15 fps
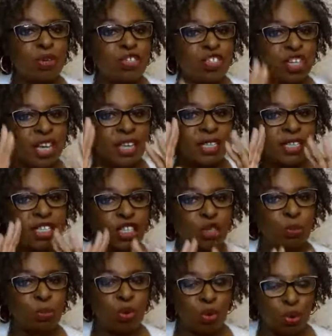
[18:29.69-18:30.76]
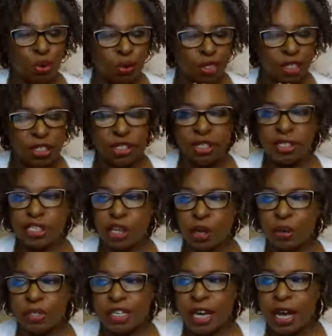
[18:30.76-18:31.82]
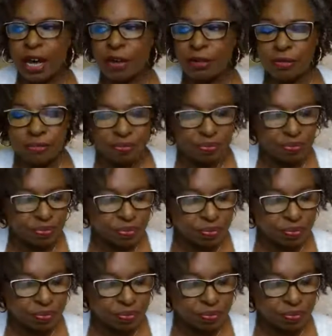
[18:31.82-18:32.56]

which gets us to pause and to slow down.